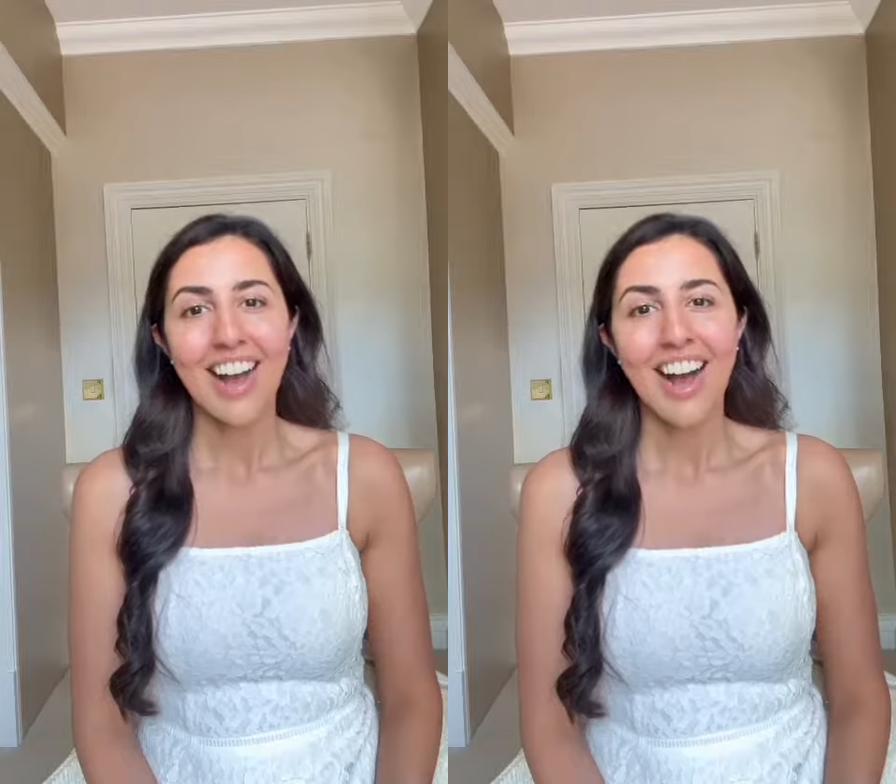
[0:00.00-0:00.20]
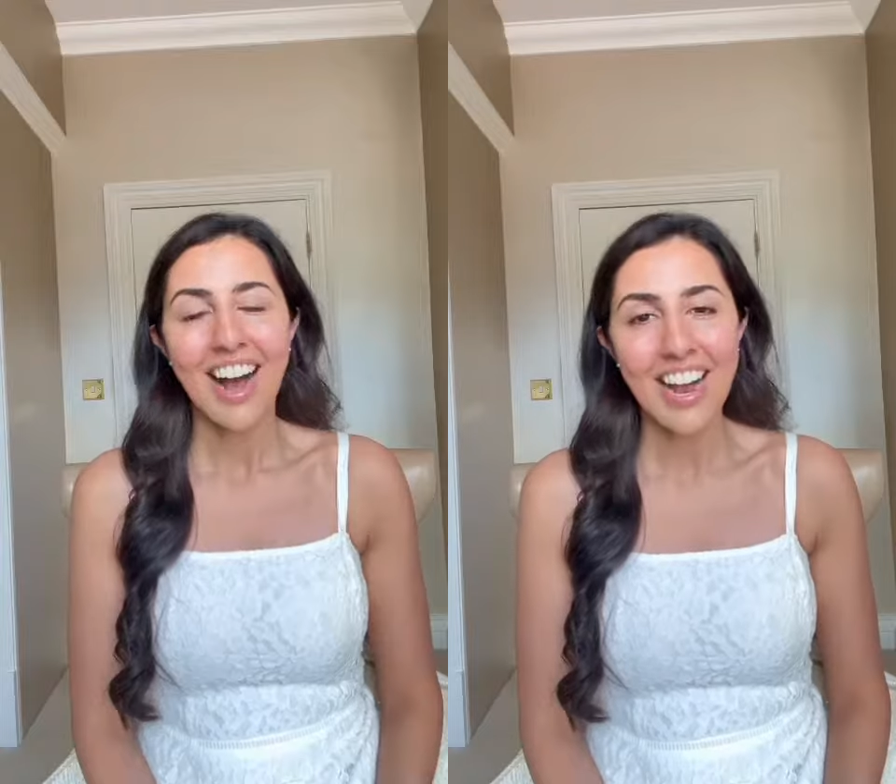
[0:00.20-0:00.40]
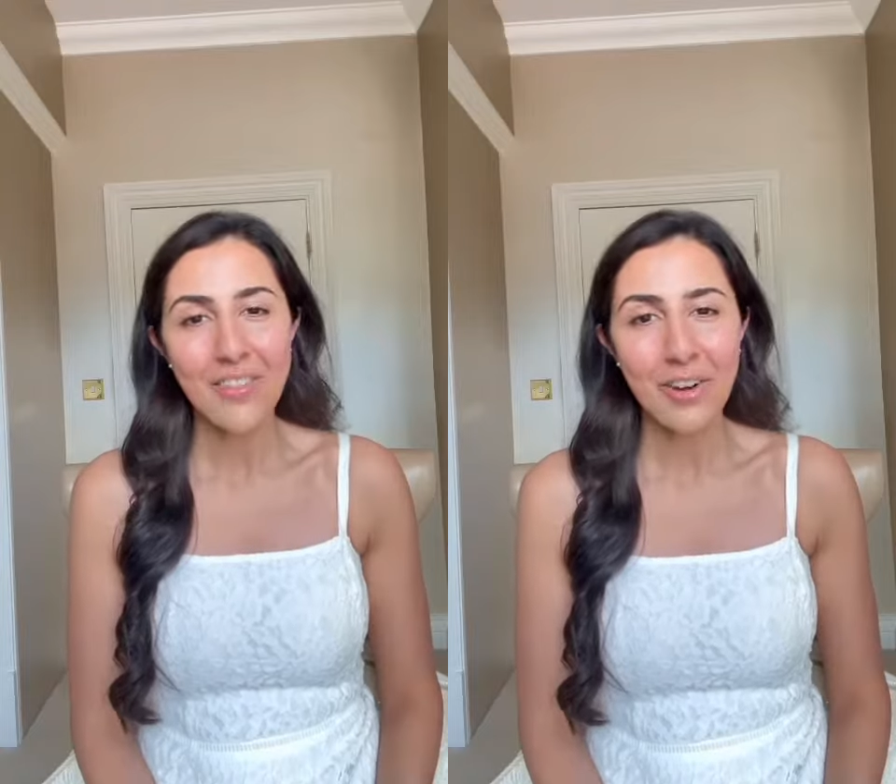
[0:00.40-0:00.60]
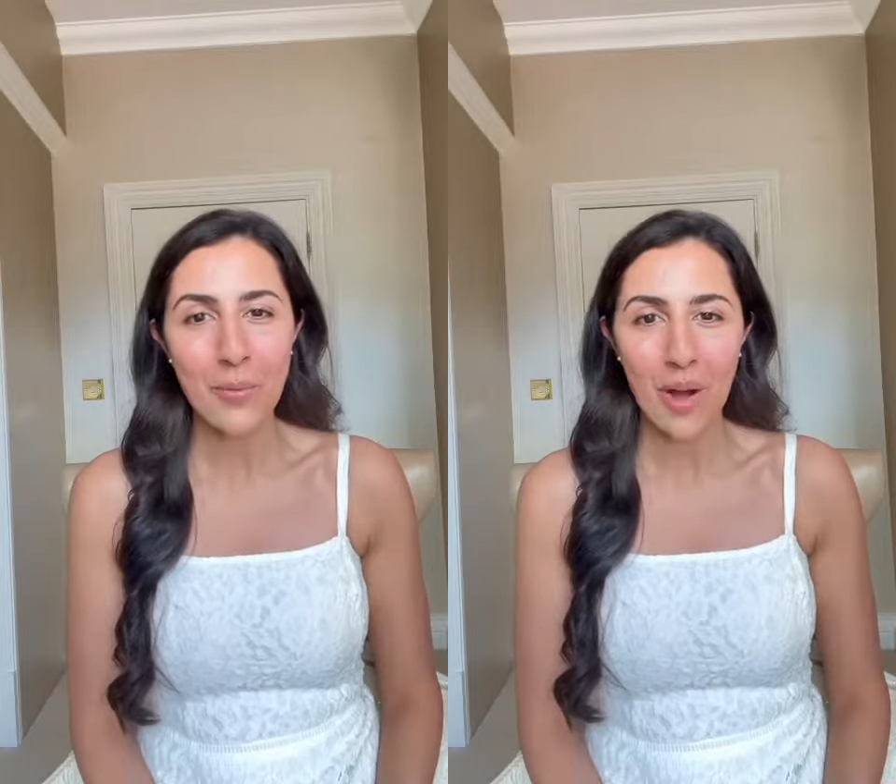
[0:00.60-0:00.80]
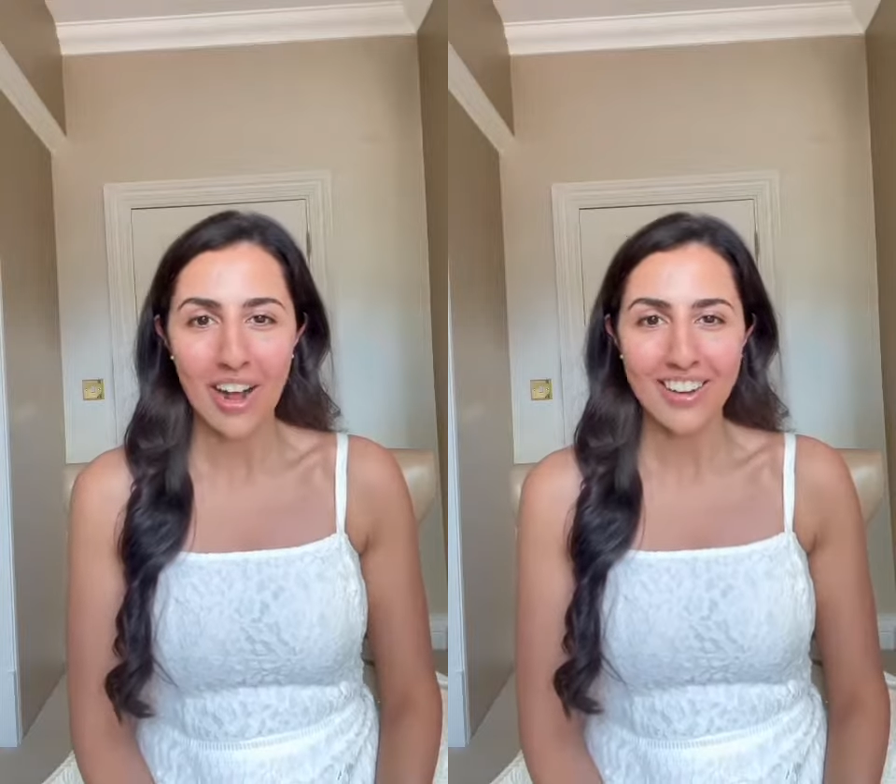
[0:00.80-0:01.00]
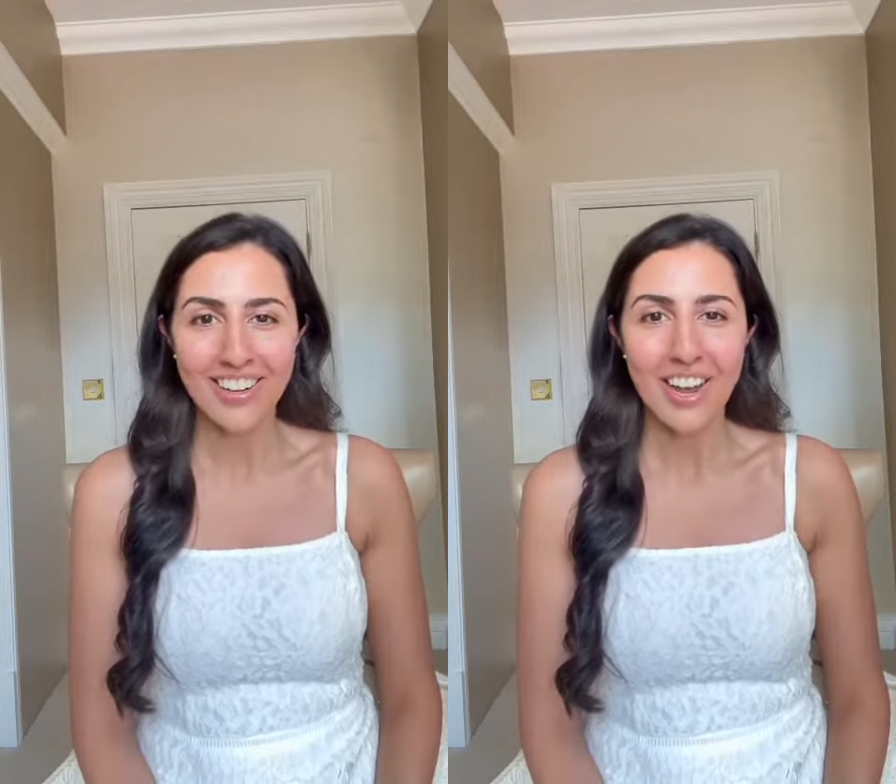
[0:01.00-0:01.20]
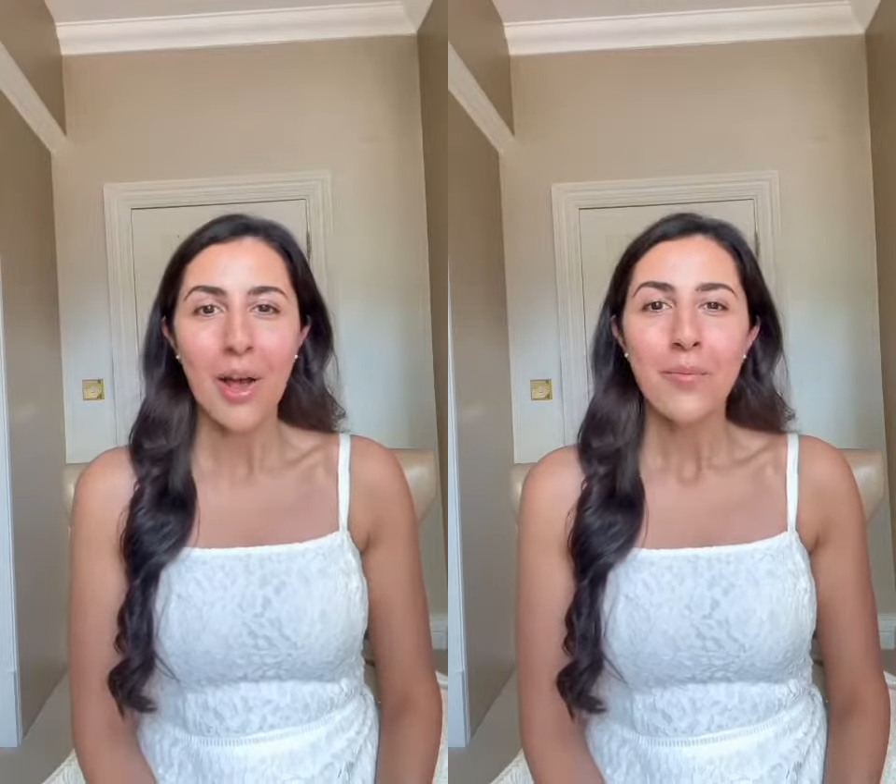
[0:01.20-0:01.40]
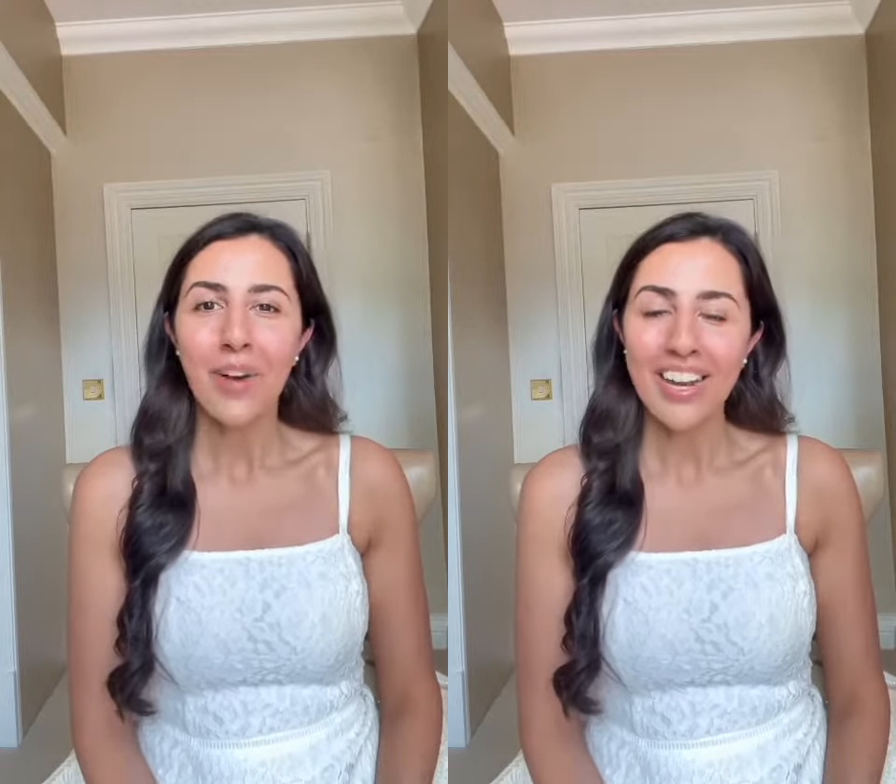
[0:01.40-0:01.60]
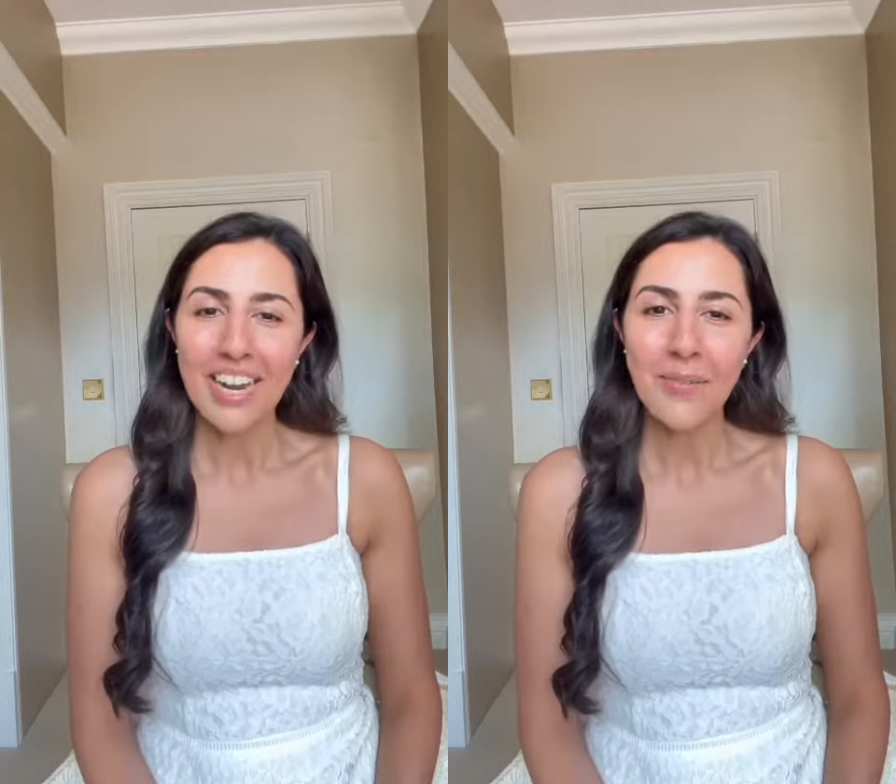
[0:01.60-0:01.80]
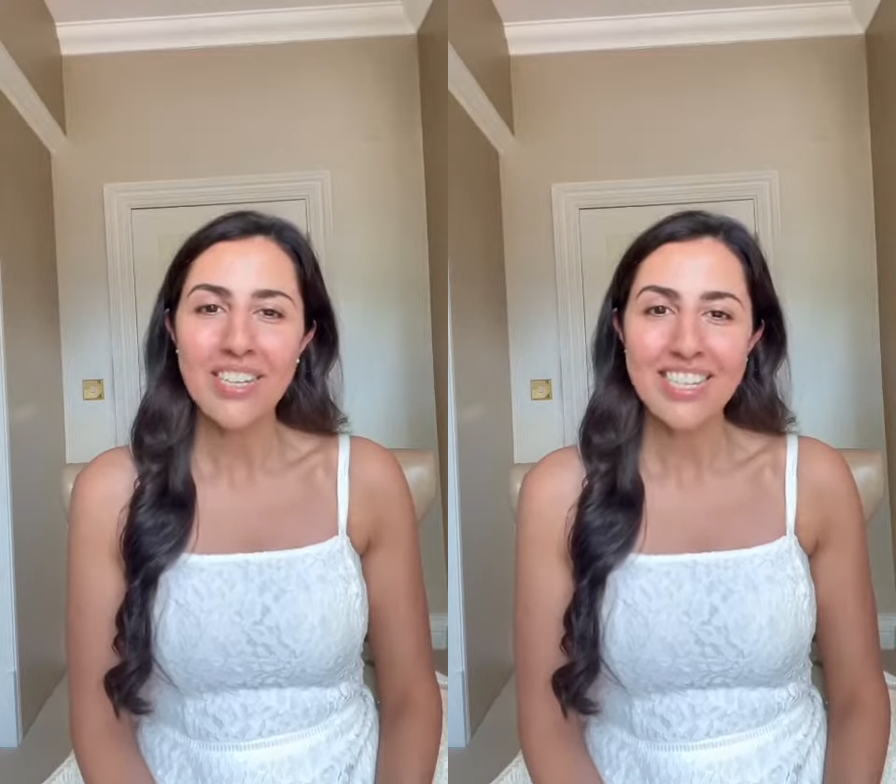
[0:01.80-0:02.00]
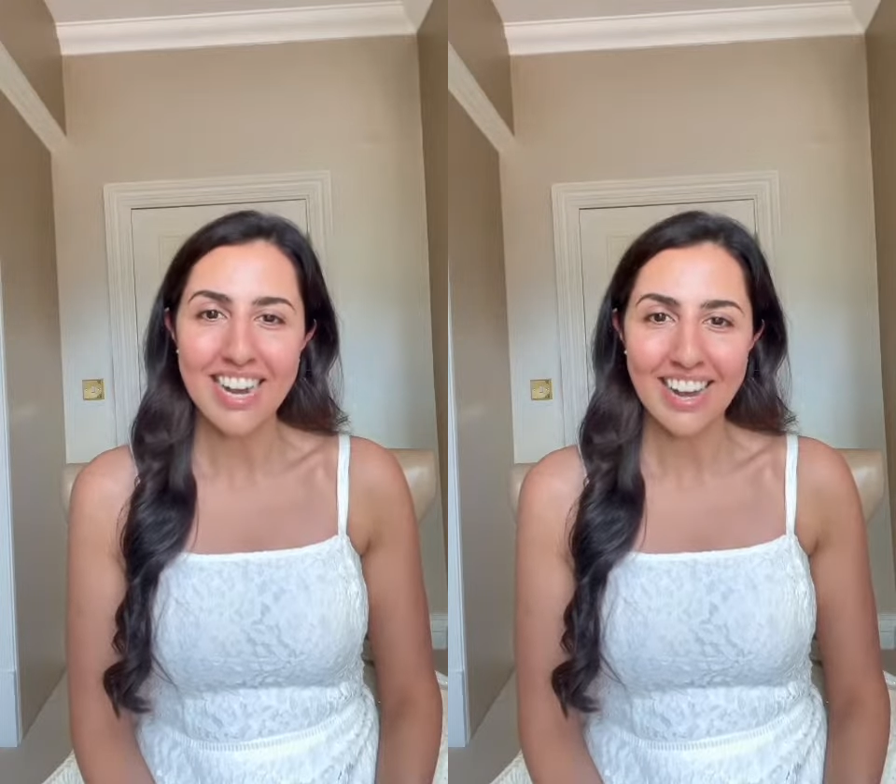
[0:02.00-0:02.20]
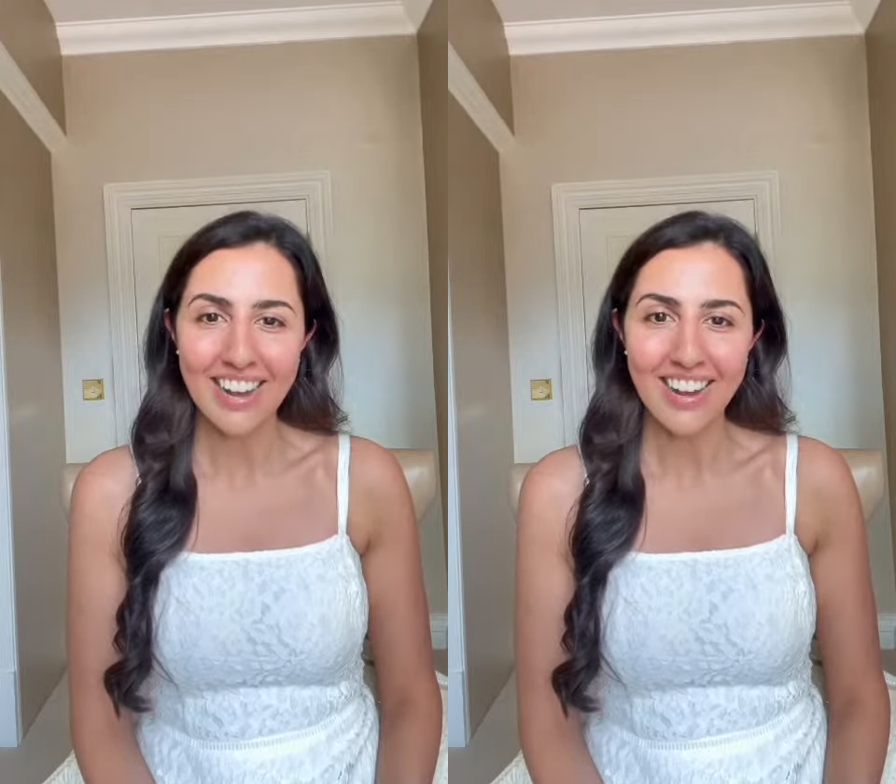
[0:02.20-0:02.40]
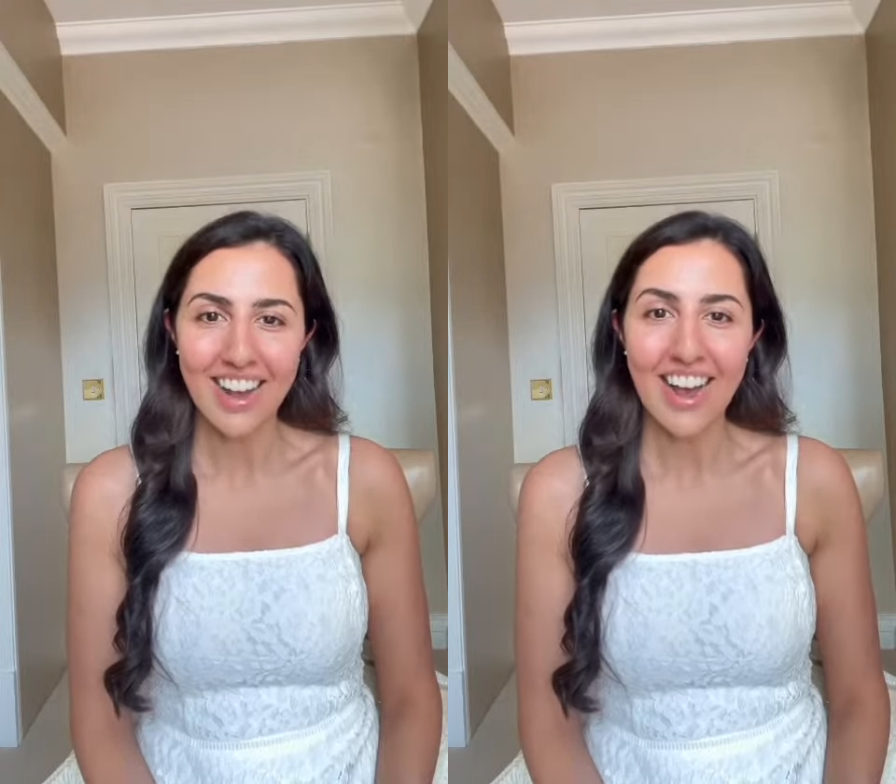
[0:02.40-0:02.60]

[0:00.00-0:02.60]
Hi everyone, my name is Neha